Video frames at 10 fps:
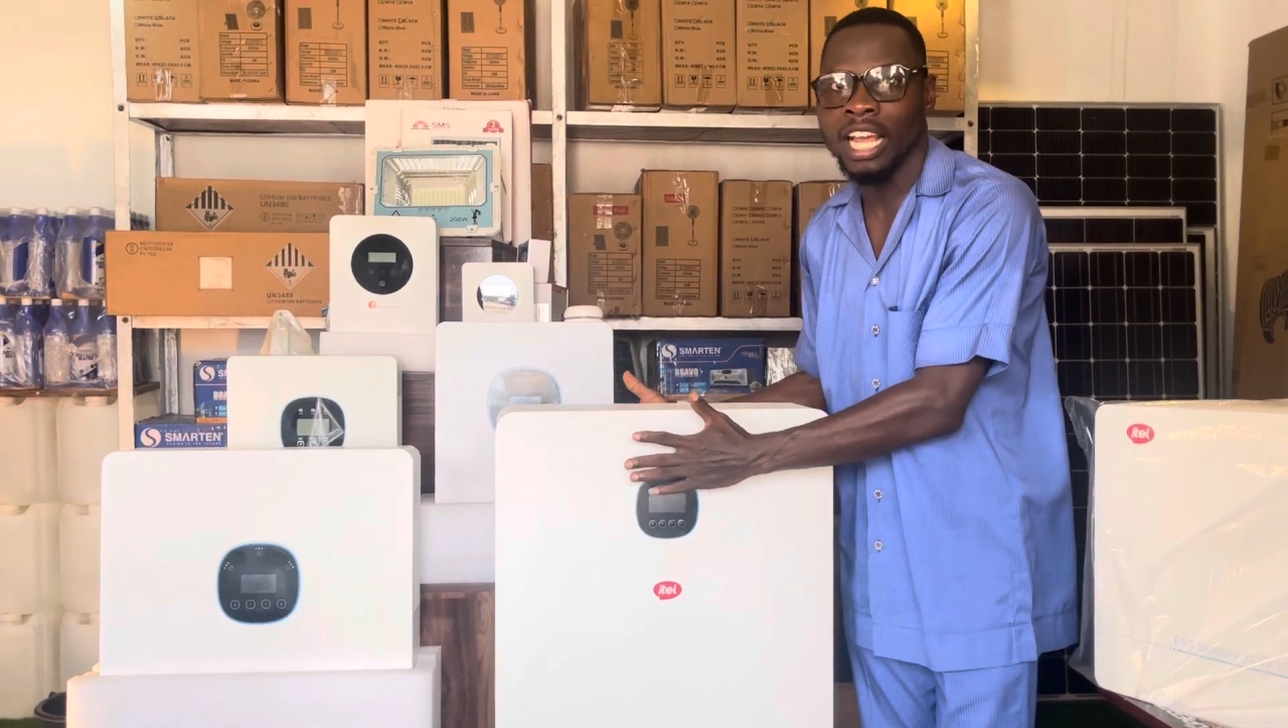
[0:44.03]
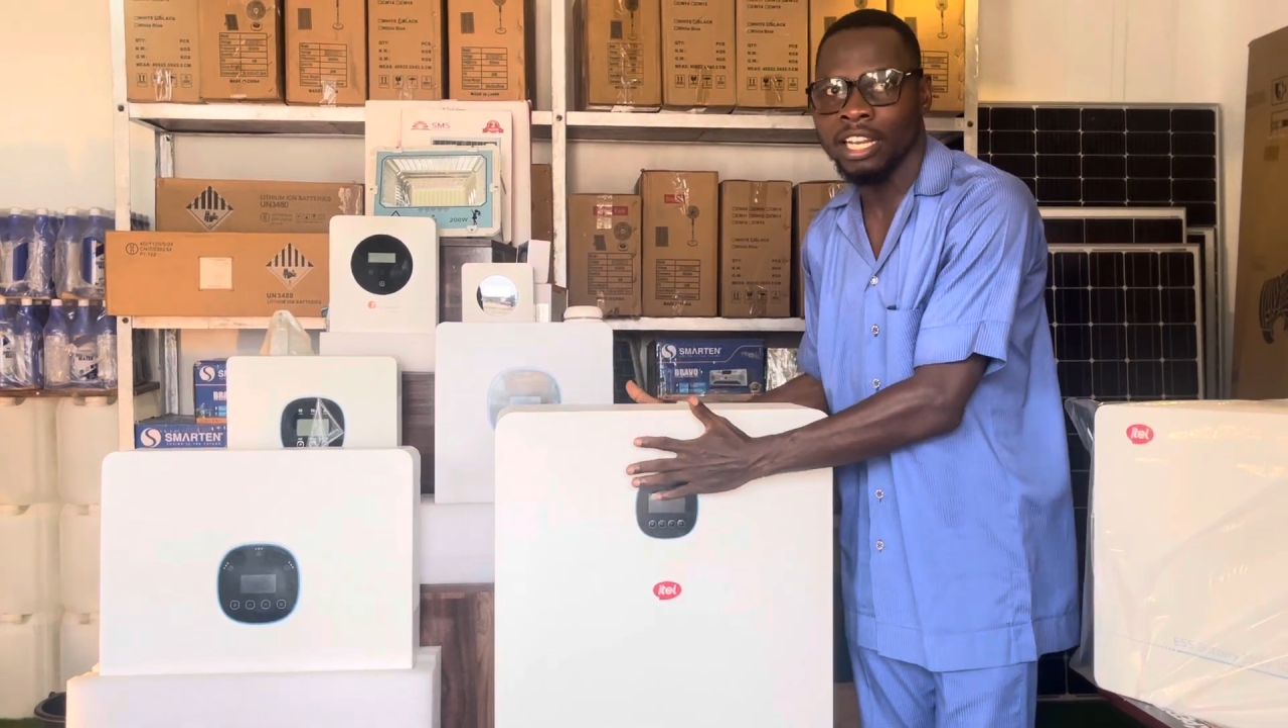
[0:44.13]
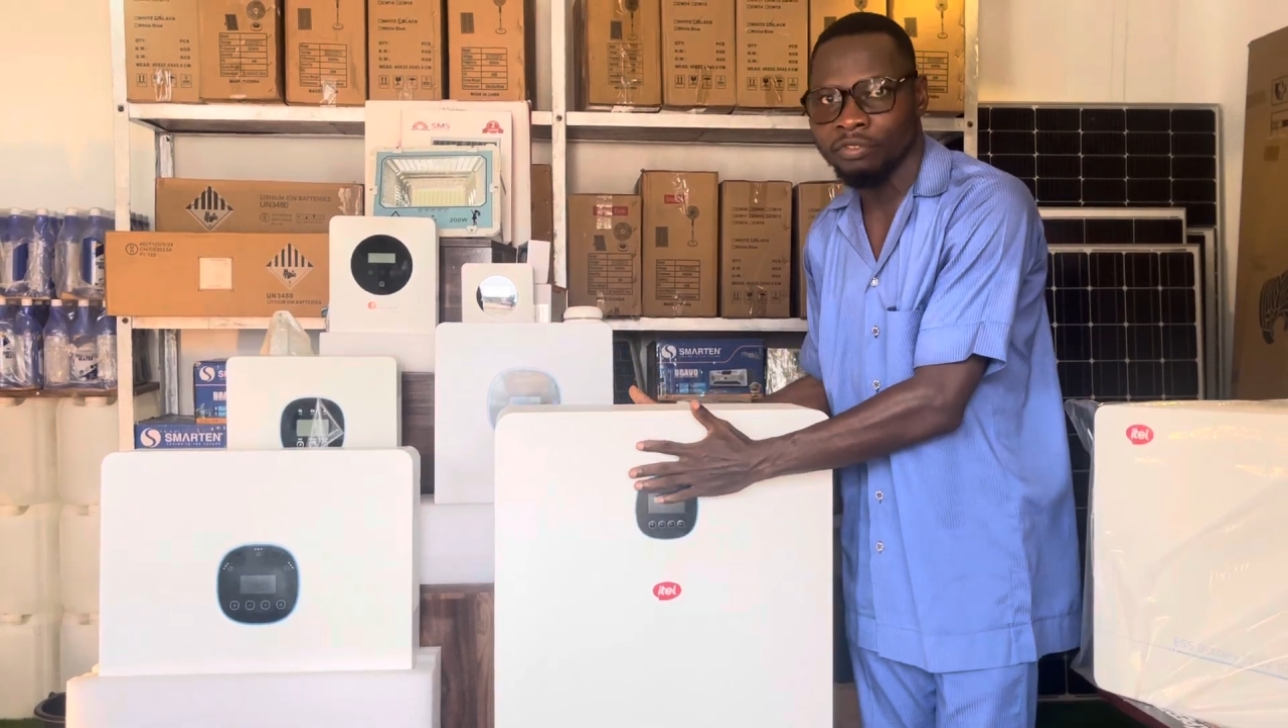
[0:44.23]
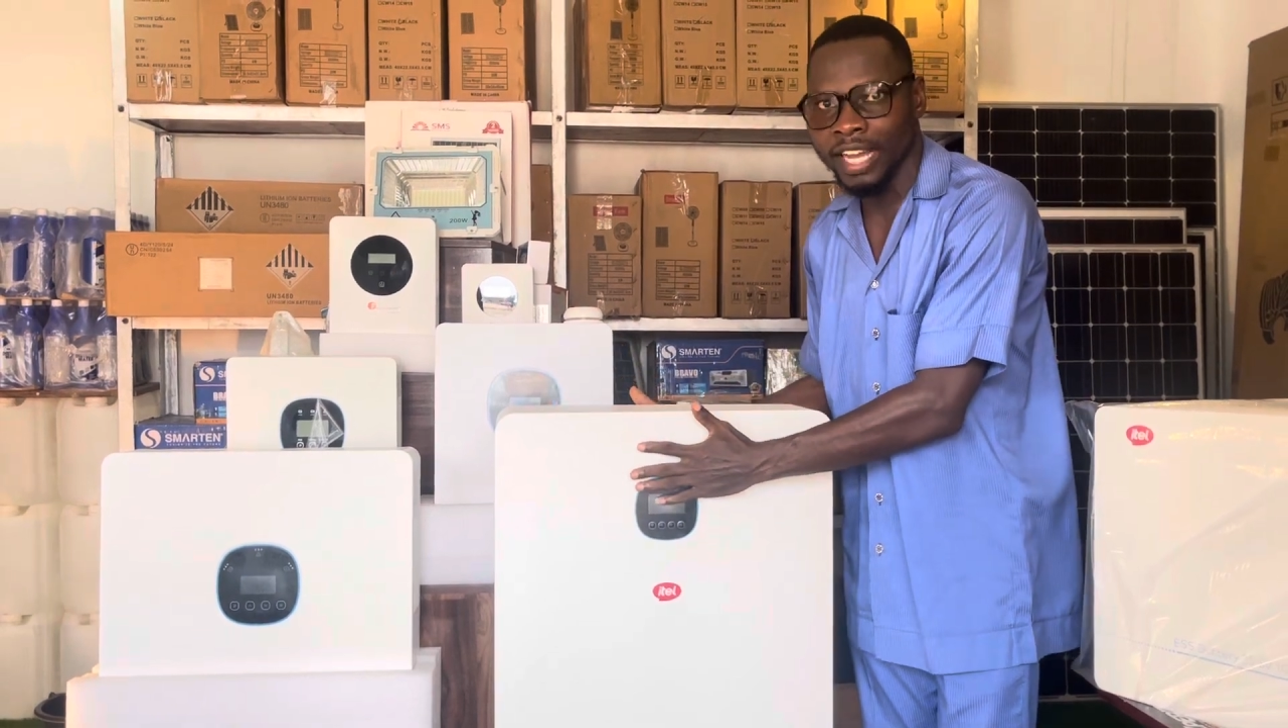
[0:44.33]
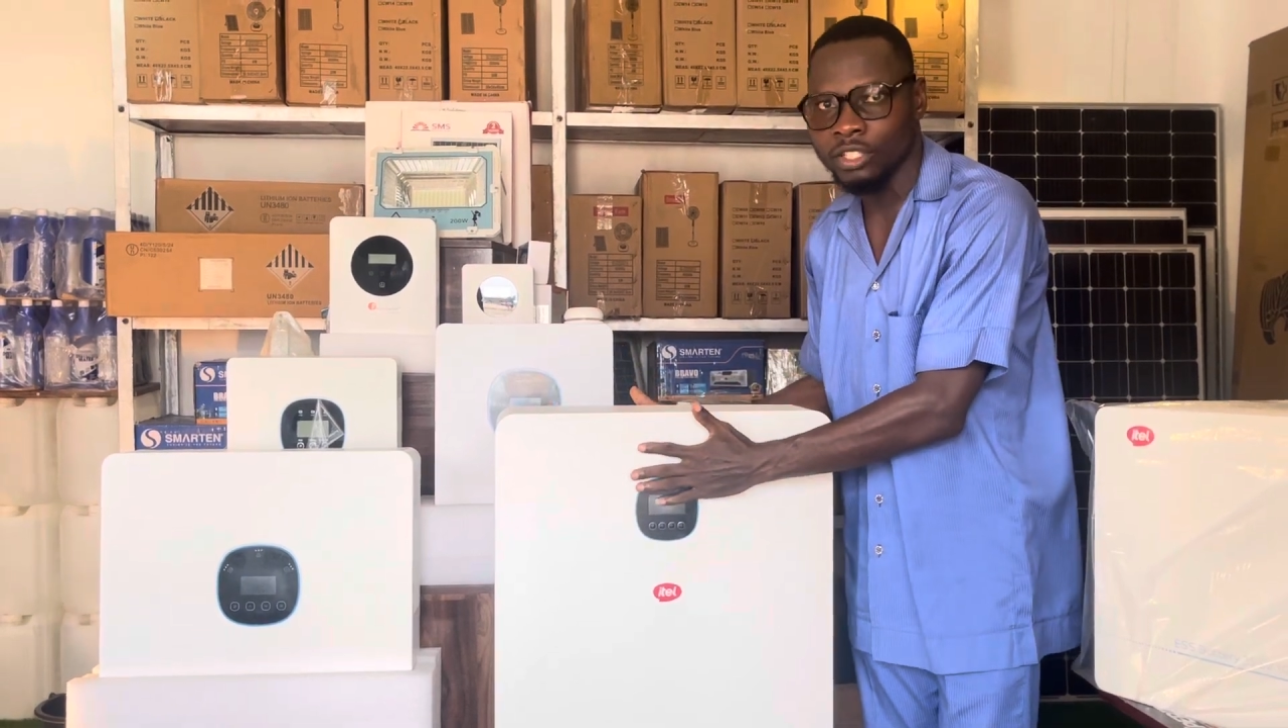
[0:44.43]

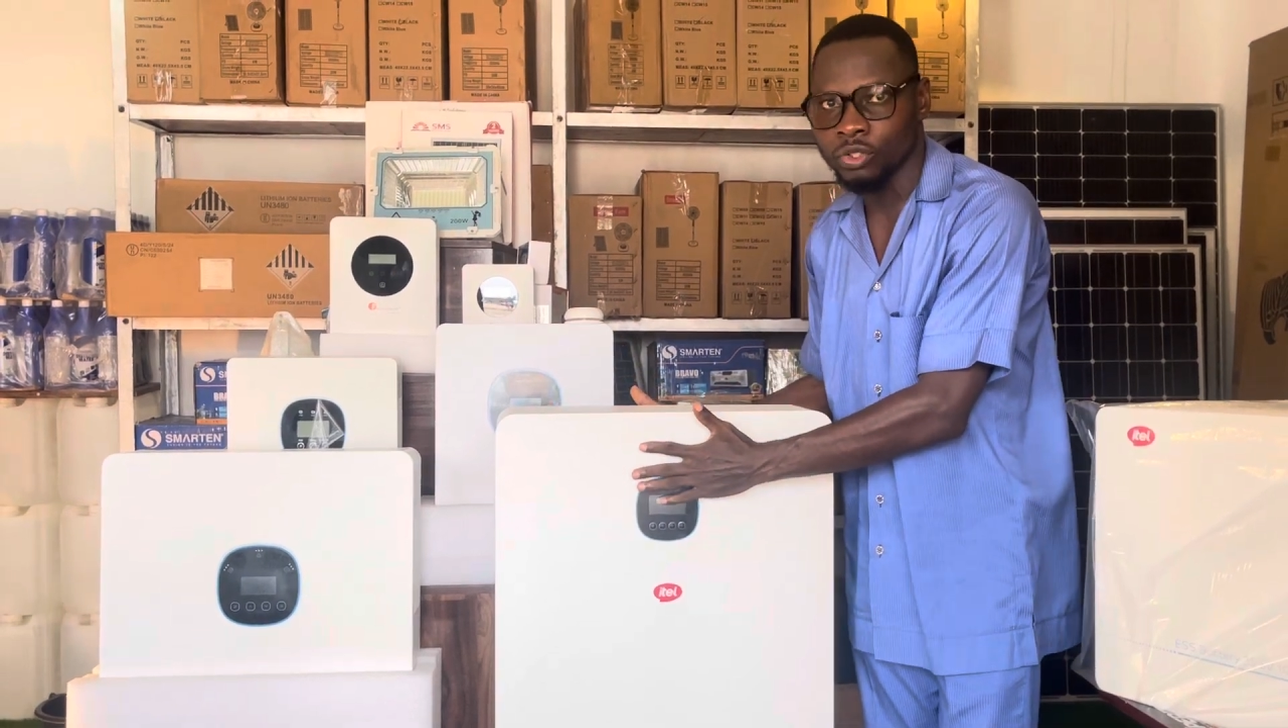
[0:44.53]
advise